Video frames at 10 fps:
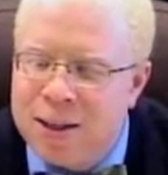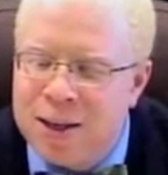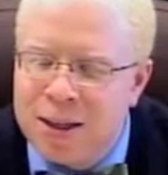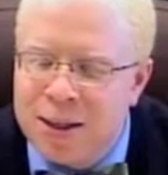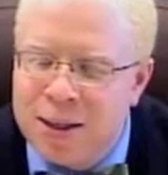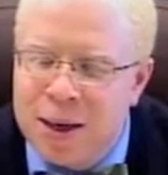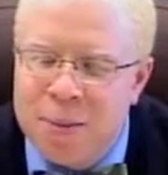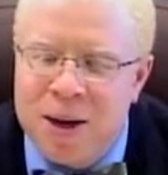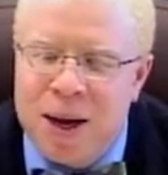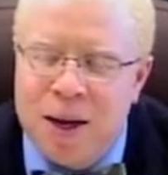sets us
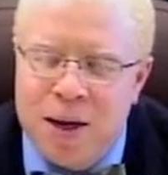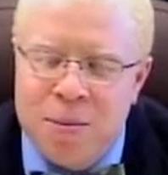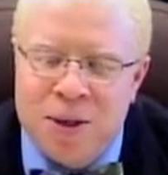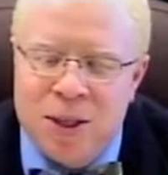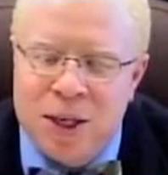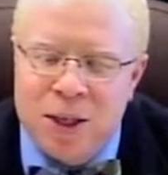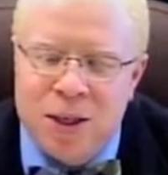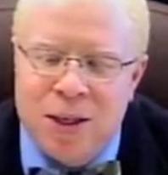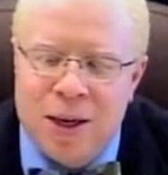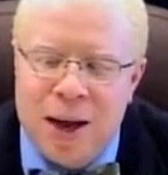up in a good
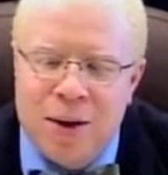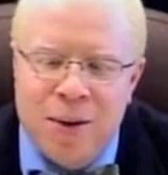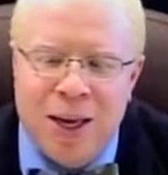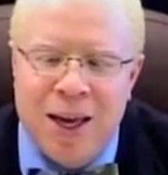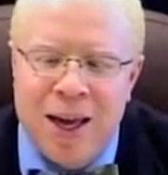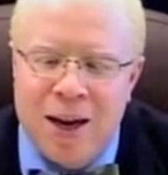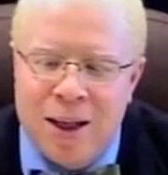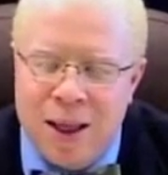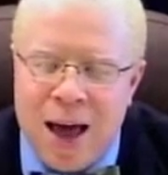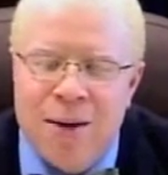position to not only get
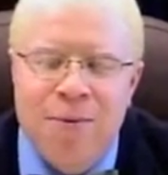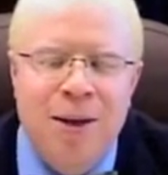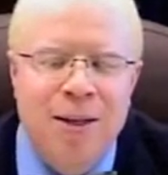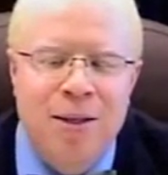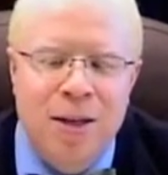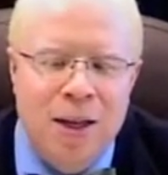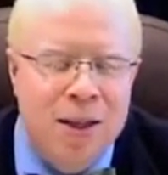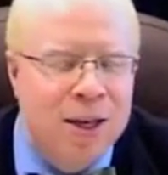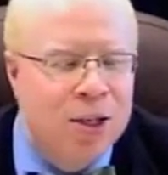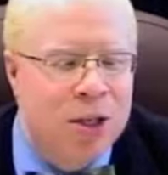a lot of things
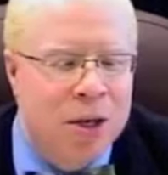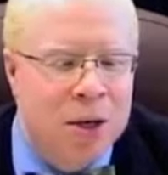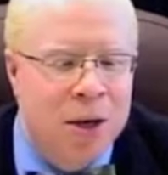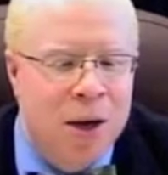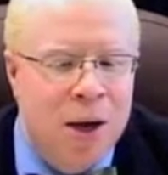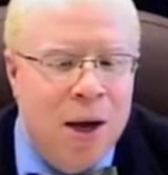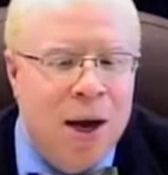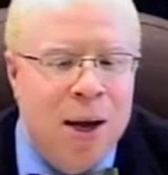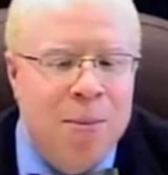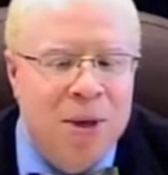done this year,
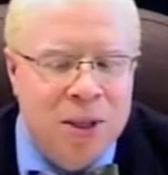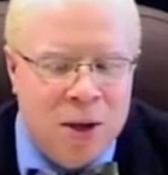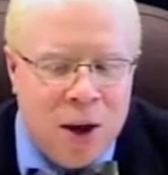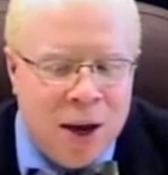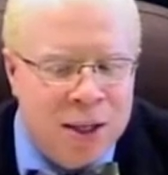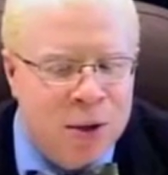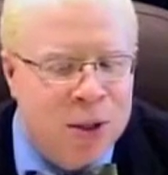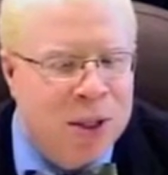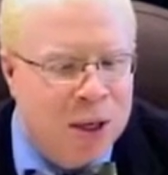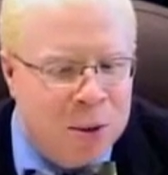but to also
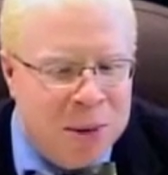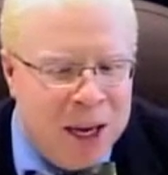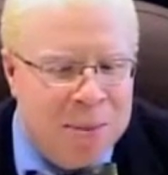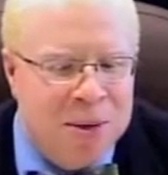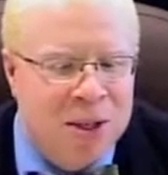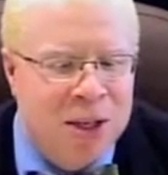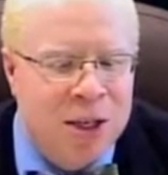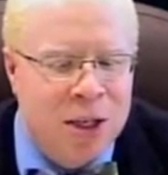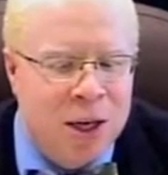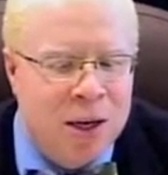still be in
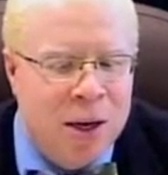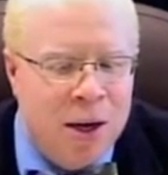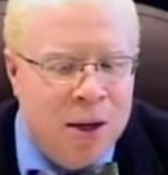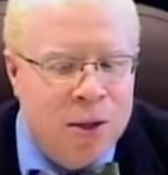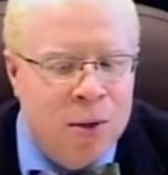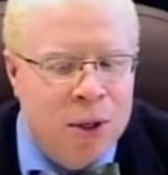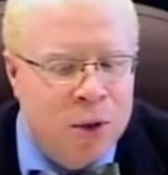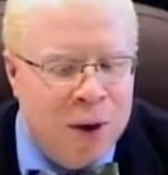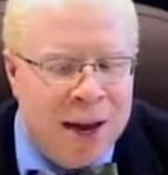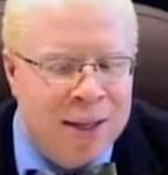position to
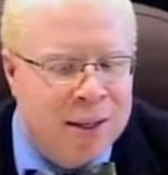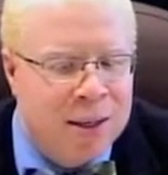address